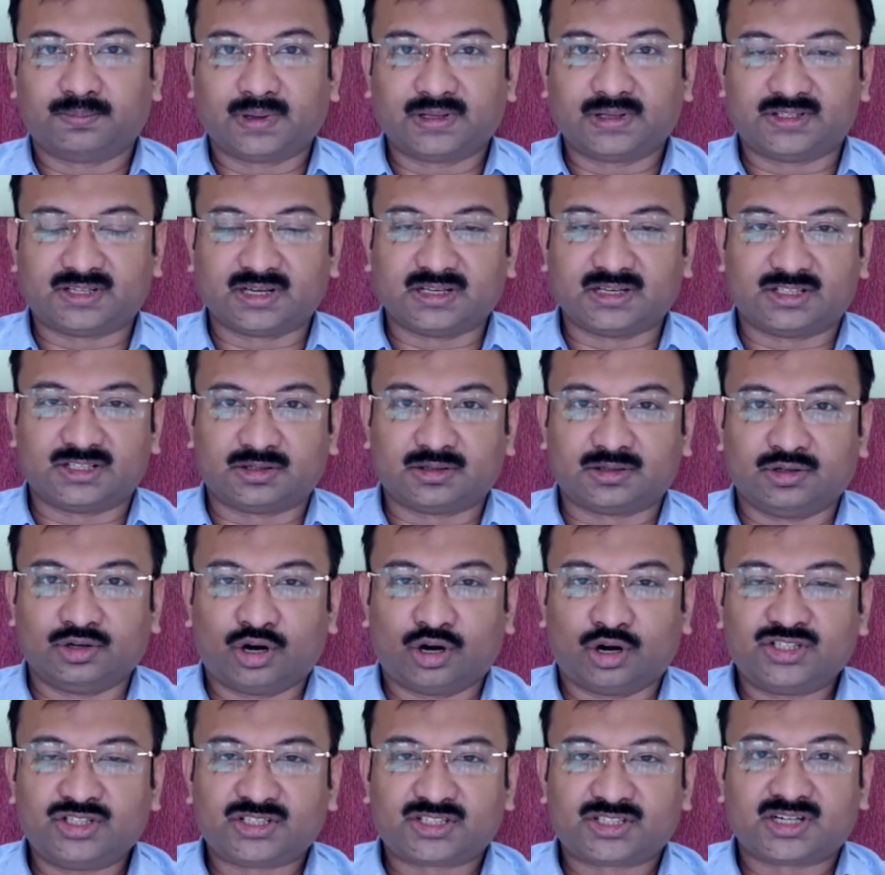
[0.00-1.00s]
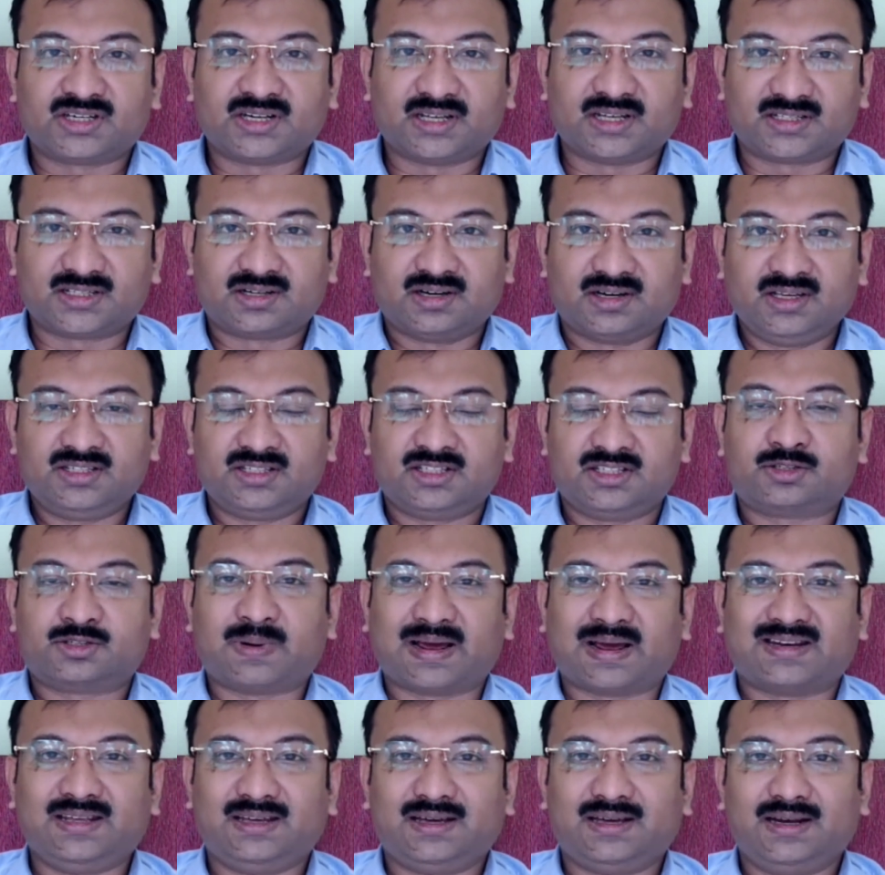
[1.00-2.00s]
It's not just a test series, it's
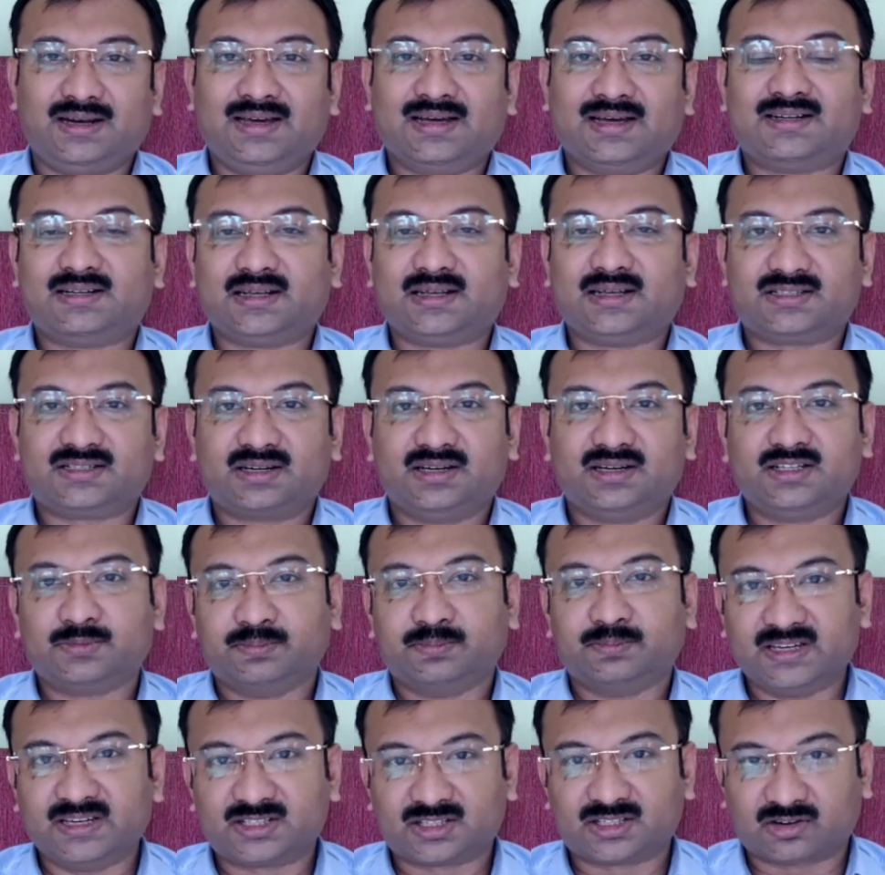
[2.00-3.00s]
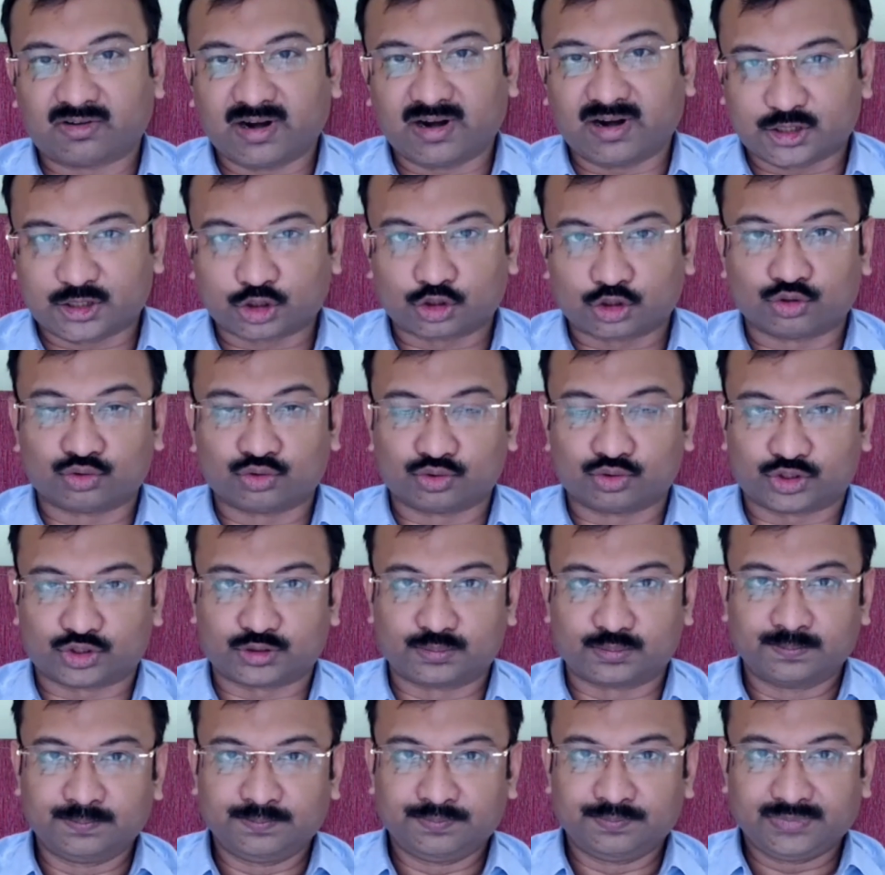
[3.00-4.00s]
practically a test series based crash
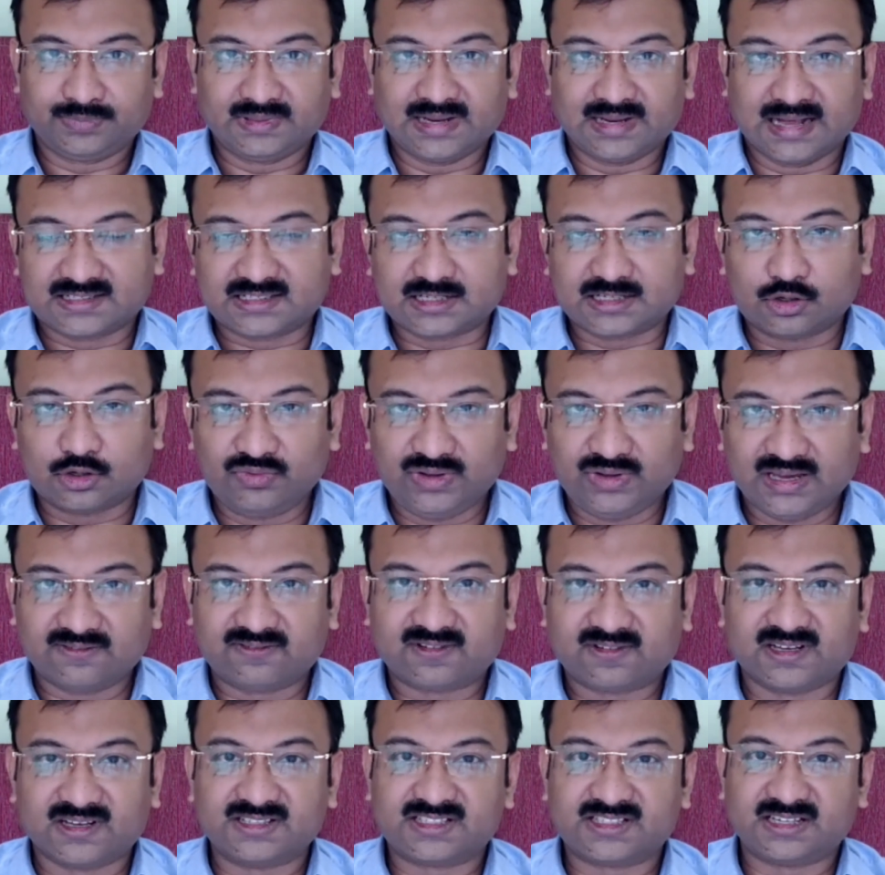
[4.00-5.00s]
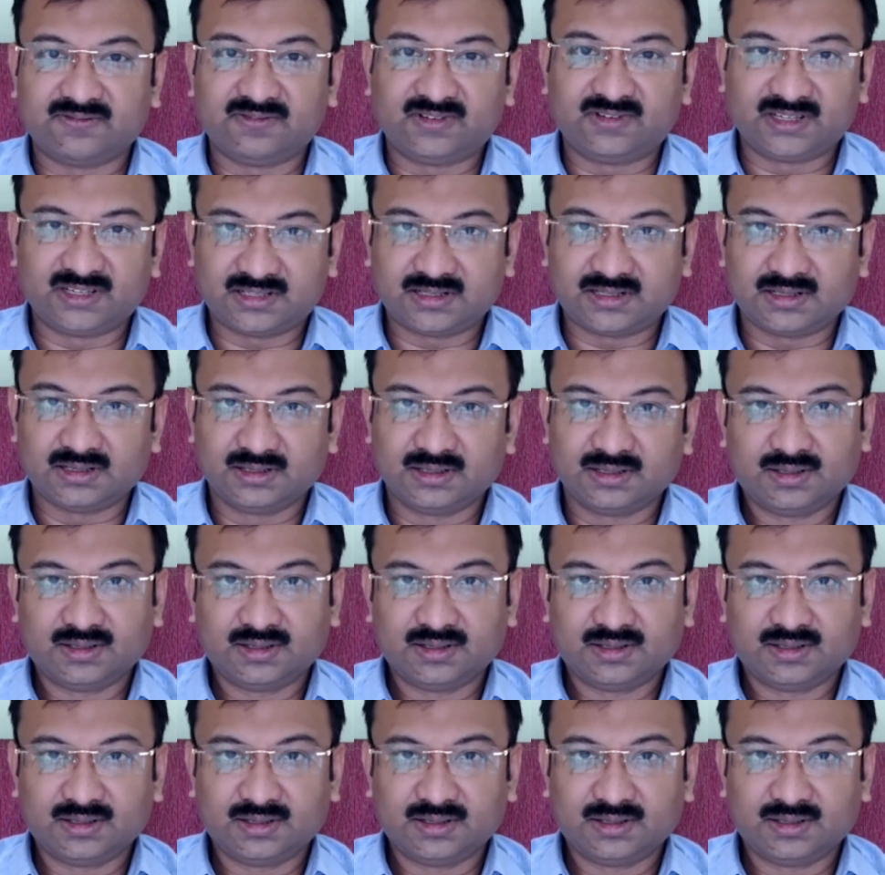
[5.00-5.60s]
course. That's how we have conceived it.